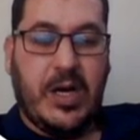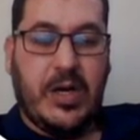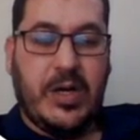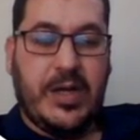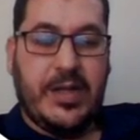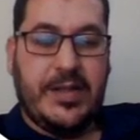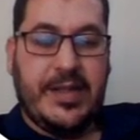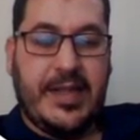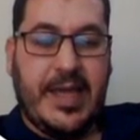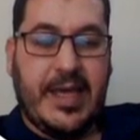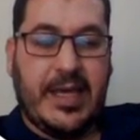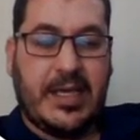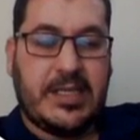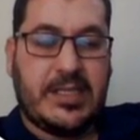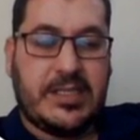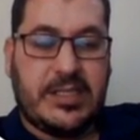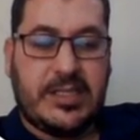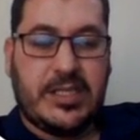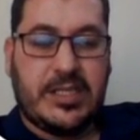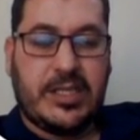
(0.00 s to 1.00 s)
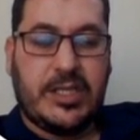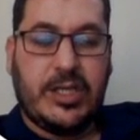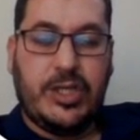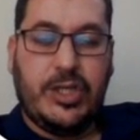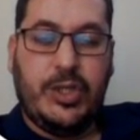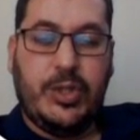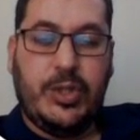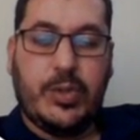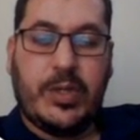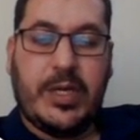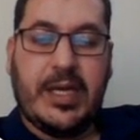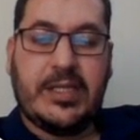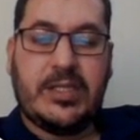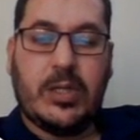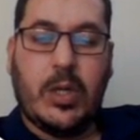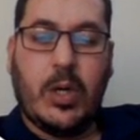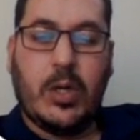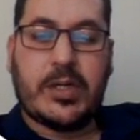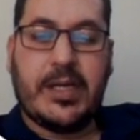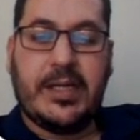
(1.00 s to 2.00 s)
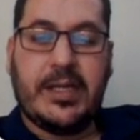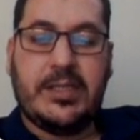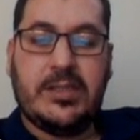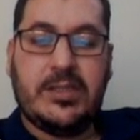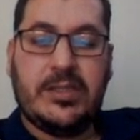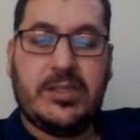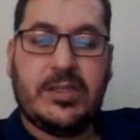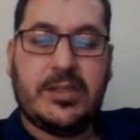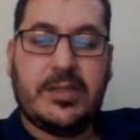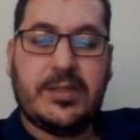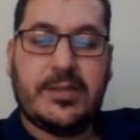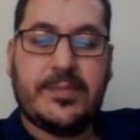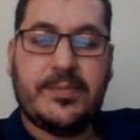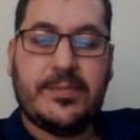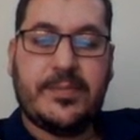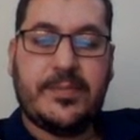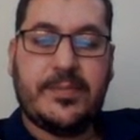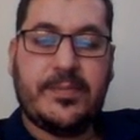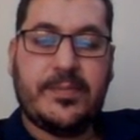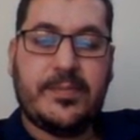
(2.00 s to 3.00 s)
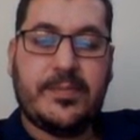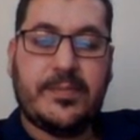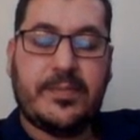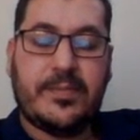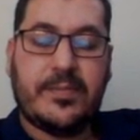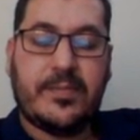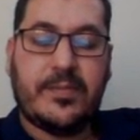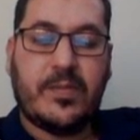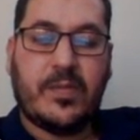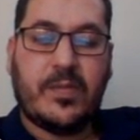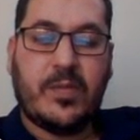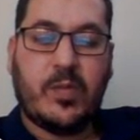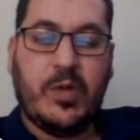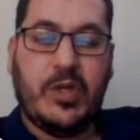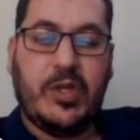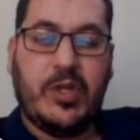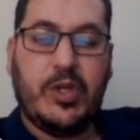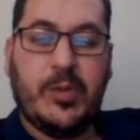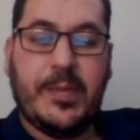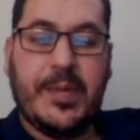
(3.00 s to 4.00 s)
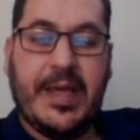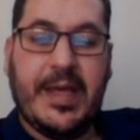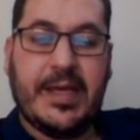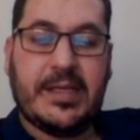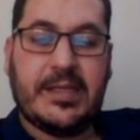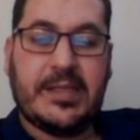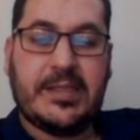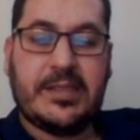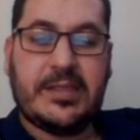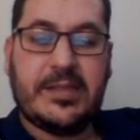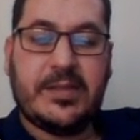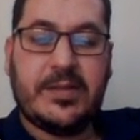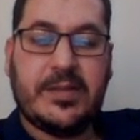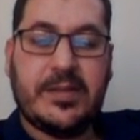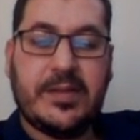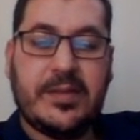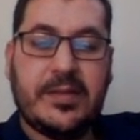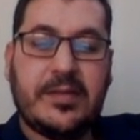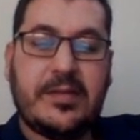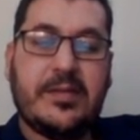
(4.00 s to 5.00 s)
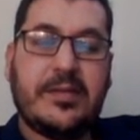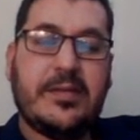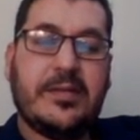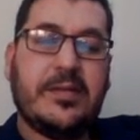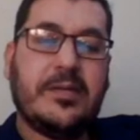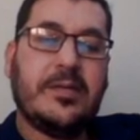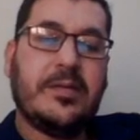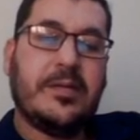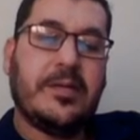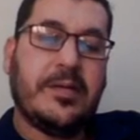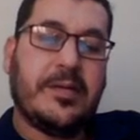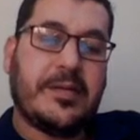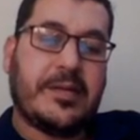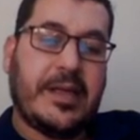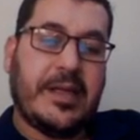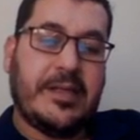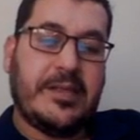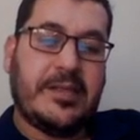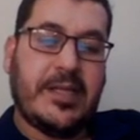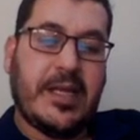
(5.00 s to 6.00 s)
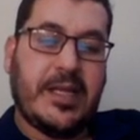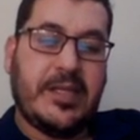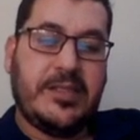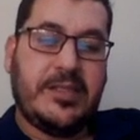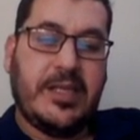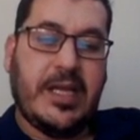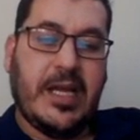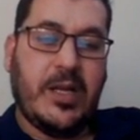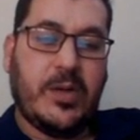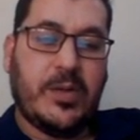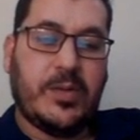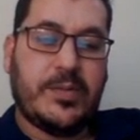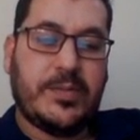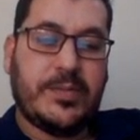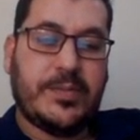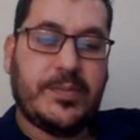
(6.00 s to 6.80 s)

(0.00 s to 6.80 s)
Next, you get orange when you mix red and yellow.